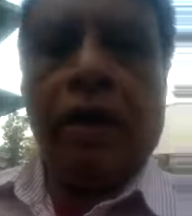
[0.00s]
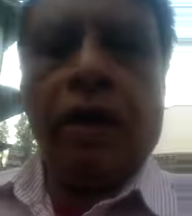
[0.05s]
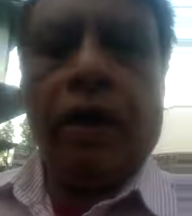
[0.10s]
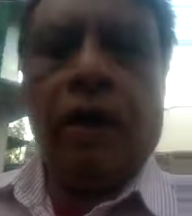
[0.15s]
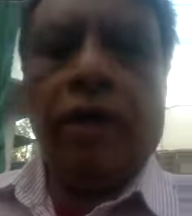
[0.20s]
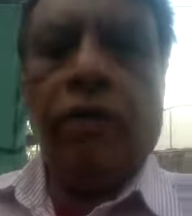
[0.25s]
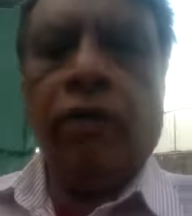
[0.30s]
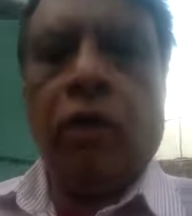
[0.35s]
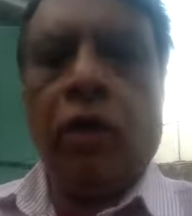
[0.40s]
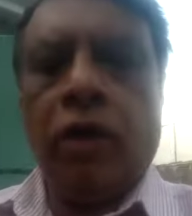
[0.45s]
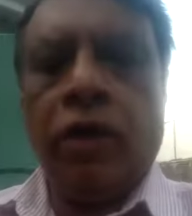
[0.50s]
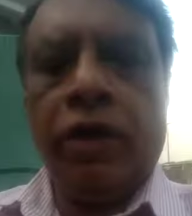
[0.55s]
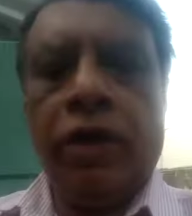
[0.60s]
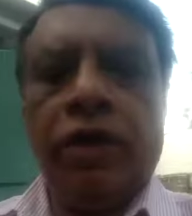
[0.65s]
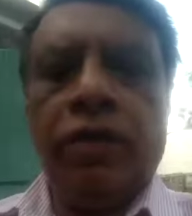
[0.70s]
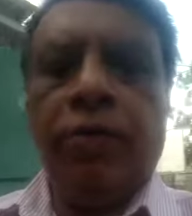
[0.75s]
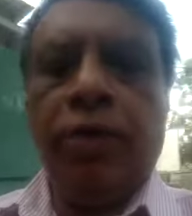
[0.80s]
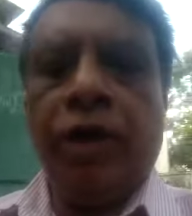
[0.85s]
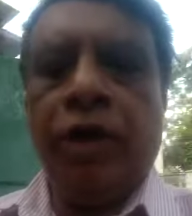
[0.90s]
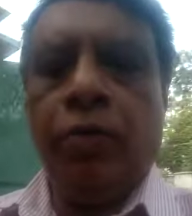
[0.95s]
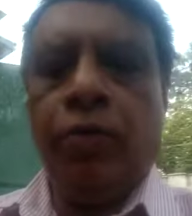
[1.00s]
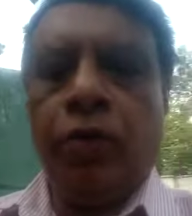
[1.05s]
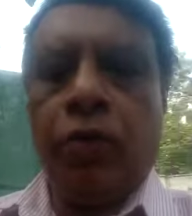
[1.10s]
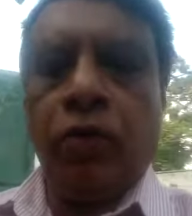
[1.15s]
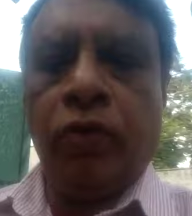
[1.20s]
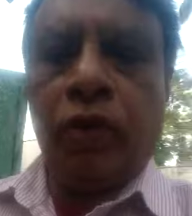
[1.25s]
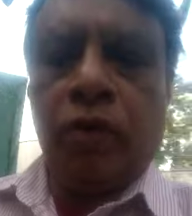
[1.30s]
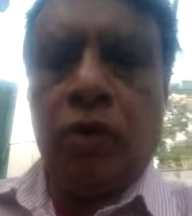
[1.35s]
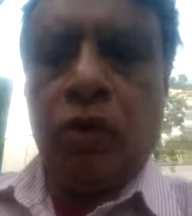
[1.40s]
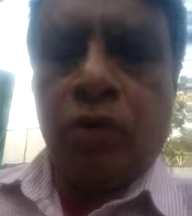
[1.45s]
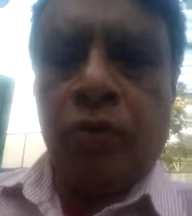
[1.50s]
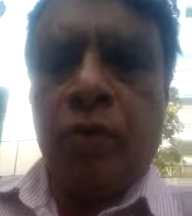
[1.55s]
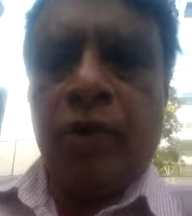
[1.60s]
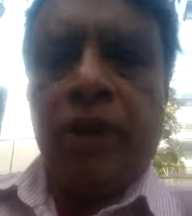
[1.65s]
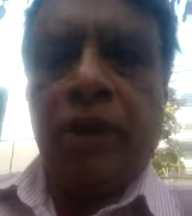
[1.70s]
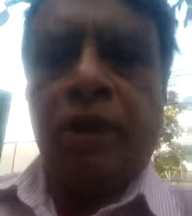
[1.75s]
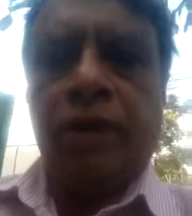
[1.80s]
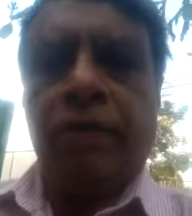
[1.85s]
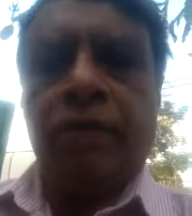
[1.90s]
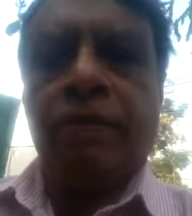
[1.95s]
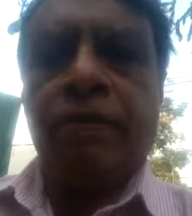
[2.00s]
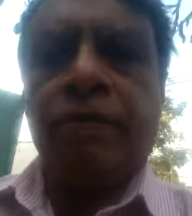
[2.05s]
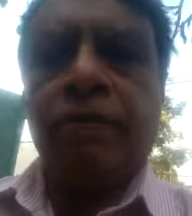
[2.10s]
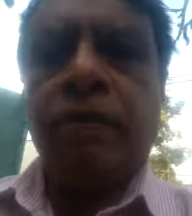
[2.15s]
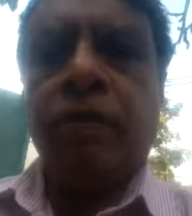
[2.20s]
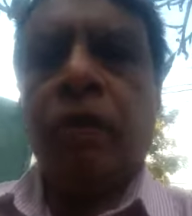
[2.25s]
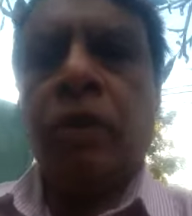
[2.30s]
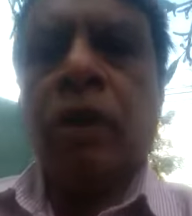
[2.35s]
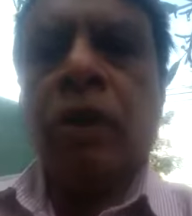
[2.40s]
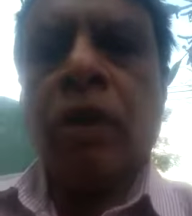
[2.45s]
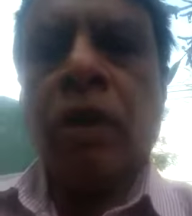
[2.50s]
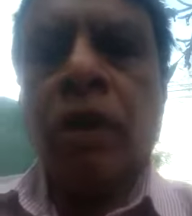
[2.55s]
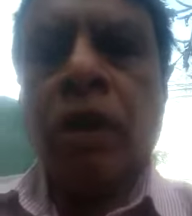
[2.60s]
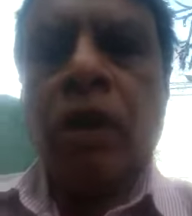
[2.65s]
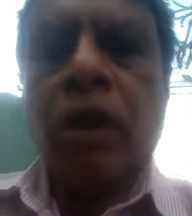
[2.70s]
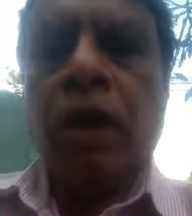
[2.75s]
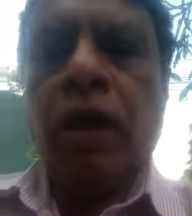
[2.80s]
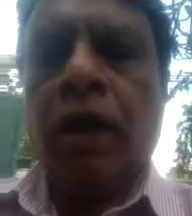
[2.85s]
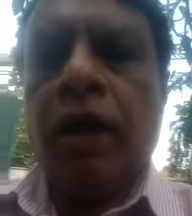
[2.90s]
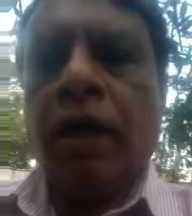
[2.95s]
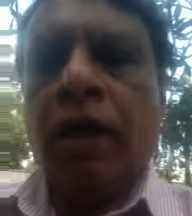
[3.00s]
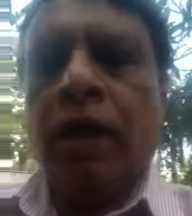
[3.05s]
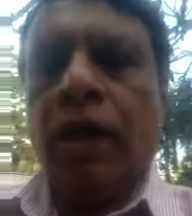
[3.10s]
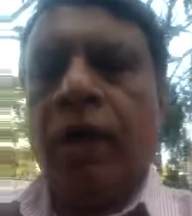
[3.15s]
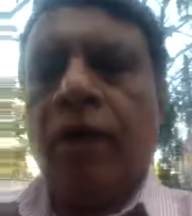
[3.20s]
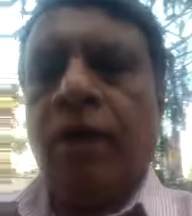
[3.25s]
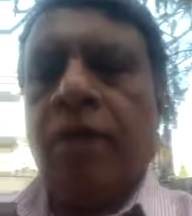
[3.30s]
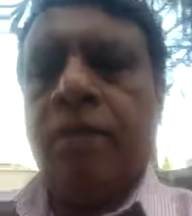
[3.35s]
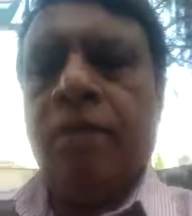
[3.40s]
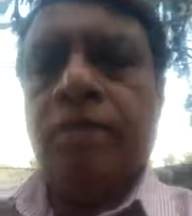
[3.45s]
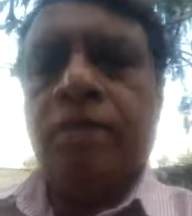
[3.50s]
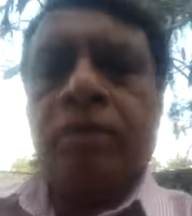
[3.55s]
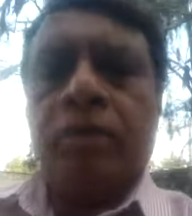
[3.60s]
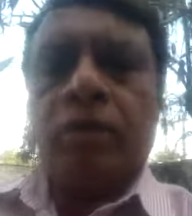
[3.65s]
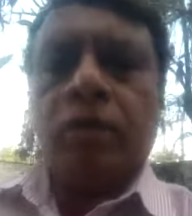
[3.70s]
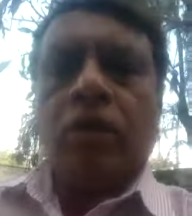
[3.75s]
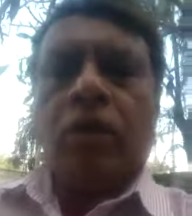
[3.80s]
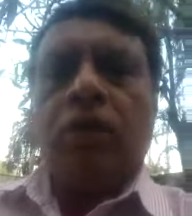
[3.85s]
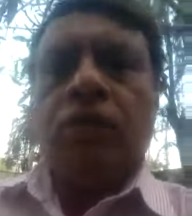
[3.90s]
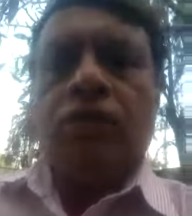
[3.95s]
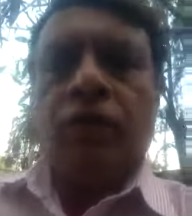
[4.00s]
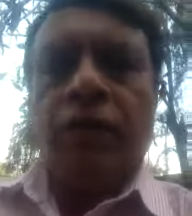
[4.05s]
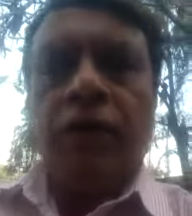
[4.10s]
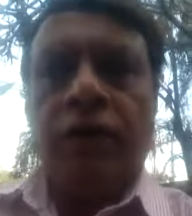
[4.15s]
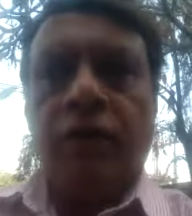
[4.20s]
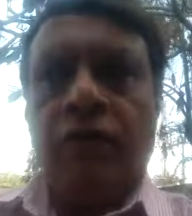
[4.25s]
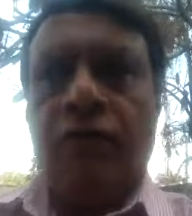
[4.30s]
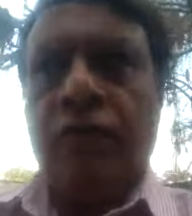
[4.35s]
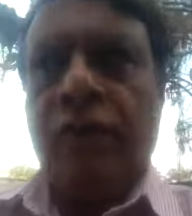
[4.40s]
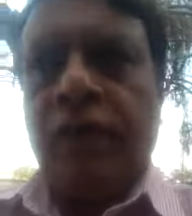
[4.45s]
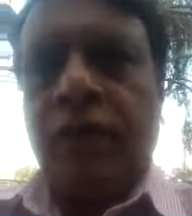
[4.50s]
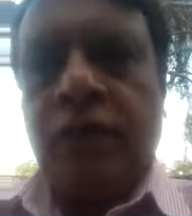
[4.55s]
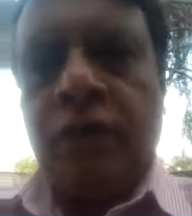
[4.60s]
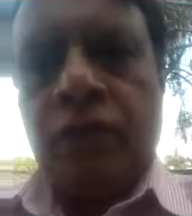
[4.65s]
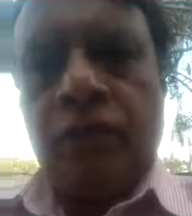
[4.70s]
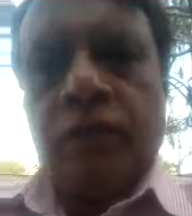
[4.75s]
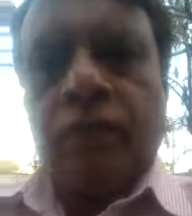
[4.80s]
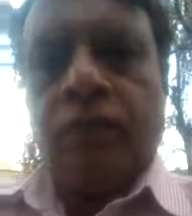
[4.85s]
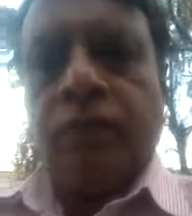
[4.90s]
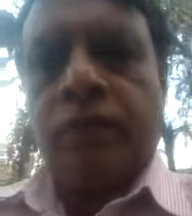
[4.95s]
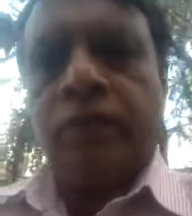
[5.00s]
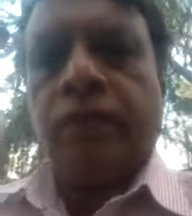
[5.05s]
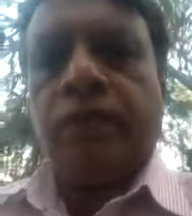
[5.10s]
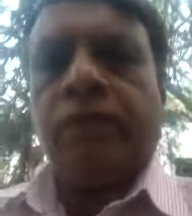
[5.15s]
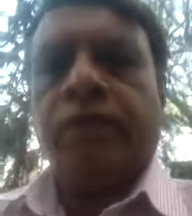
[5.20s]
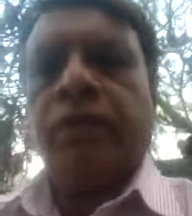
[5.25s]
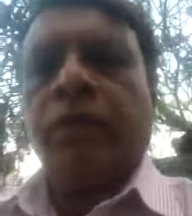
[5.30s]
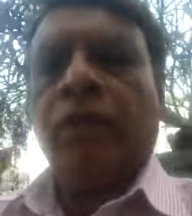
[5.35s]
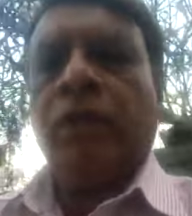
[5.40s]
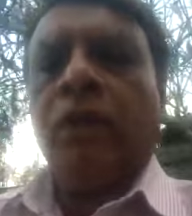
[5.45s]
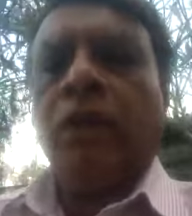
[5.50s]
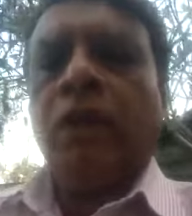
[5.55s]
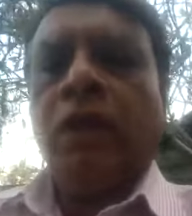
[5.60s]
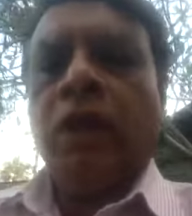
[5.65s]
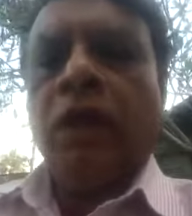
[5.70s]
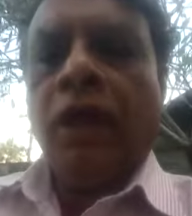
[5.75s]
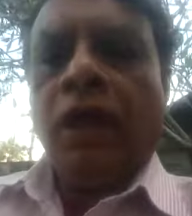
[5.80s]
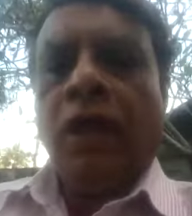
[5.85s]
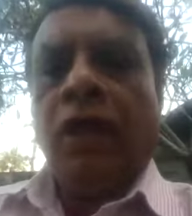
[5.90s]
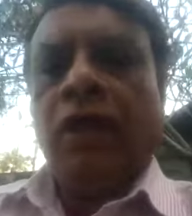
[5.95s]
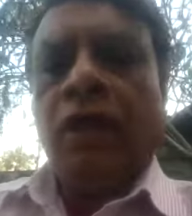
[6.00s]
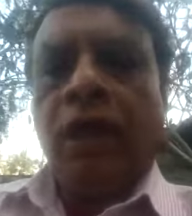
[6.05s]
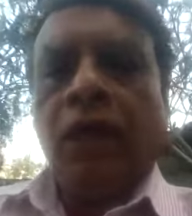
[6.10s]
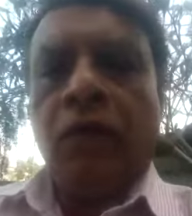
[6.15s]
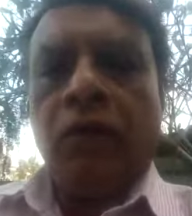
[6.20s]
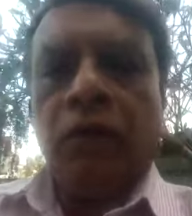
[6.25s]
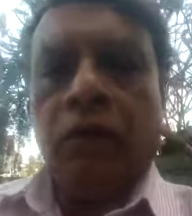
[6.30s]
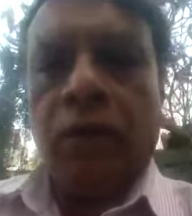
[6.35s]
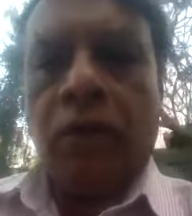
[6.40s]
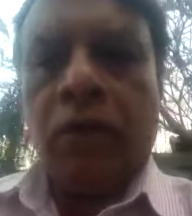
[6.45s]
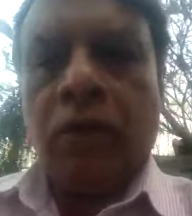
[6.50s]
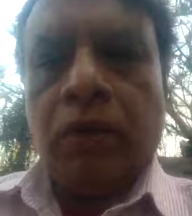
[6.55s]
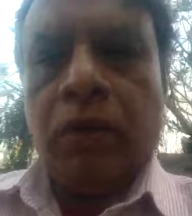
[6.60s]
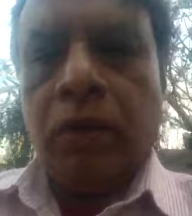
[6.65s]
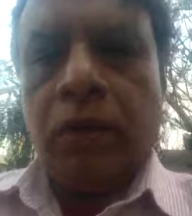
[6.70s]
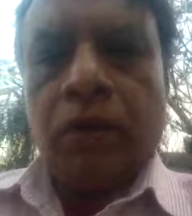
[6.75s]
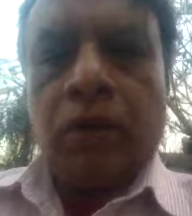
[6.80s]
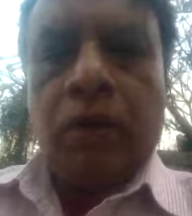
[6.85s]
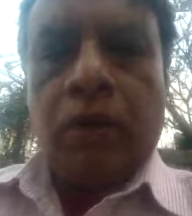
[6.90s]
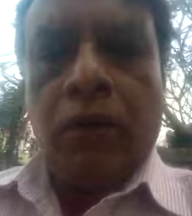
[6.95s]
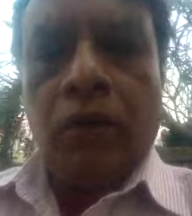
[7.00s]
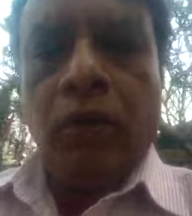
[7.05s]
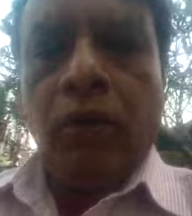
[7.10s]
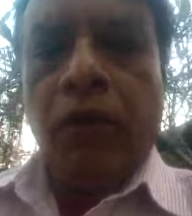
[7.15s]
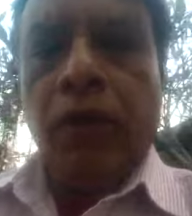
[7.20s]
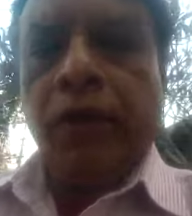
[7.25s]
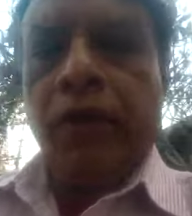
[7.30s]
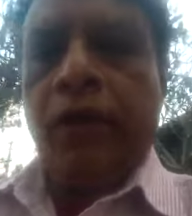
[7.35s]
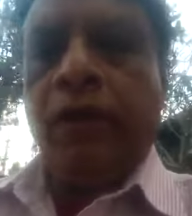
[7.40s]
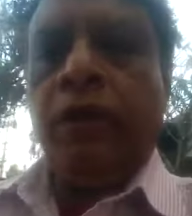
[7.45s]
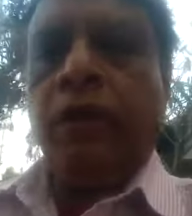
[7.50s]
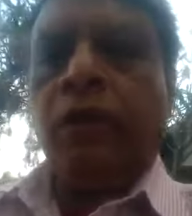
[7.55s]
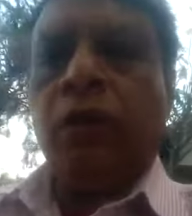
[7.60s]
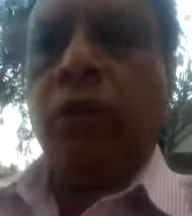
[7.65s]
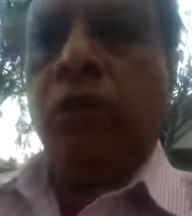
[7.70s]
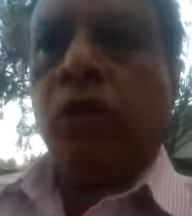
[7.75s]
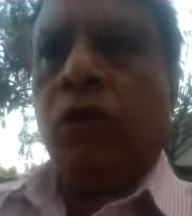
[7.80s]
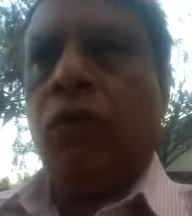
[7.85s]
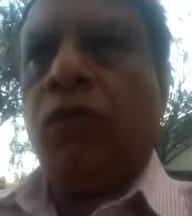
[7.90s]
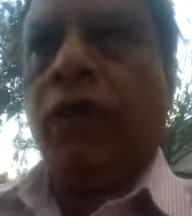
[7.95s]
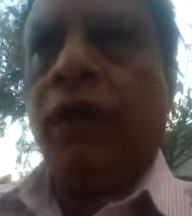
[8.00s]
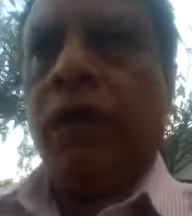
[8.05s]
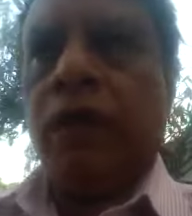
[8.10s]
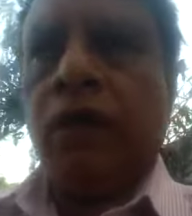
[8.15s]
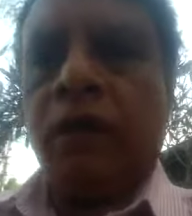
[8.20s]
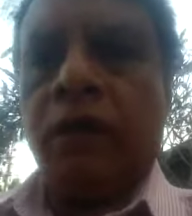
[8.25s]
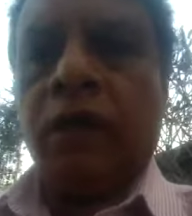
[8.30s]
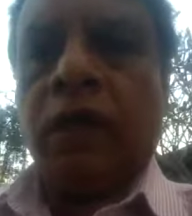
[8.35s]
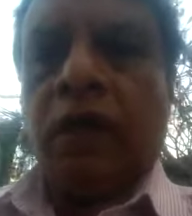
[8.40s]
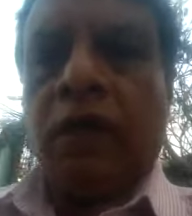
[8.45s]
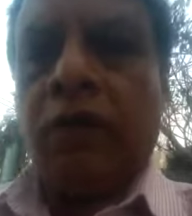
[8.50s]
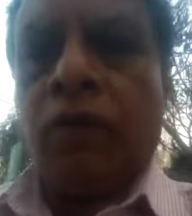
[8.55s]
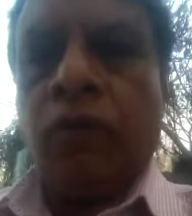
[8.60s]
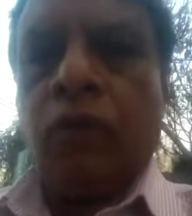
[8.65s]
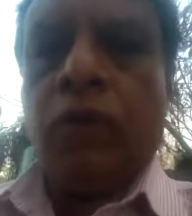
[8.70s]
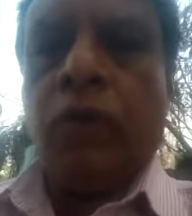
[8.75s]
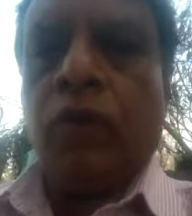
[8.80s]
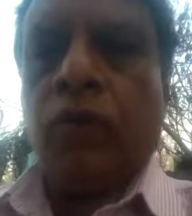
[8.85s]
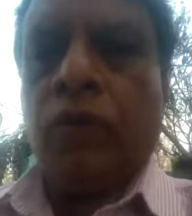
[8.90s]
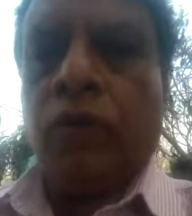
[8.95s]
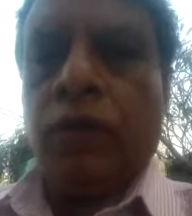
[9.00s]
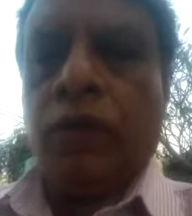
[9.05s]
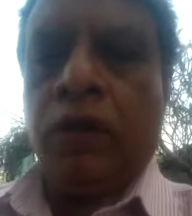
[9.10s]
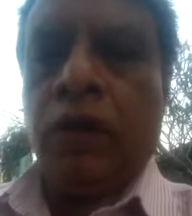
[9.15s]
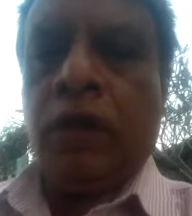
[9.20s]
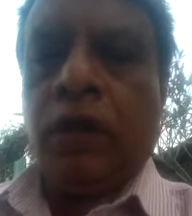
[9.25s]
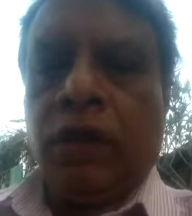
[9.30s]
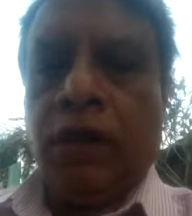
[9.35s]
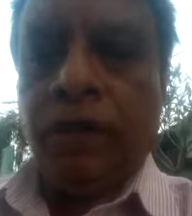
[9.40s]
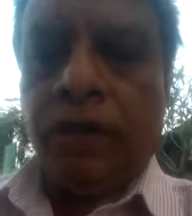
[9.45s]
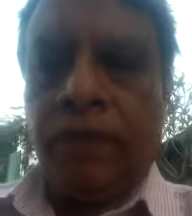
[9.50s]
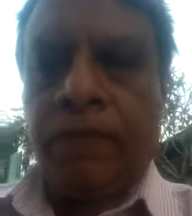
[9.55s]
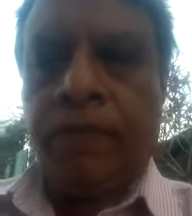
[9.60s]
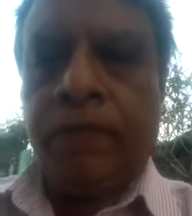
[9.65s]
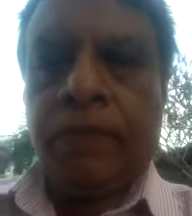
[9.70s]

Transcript: have already been proven to be uh, not very effective. And now, the only retroviral drug which was uh,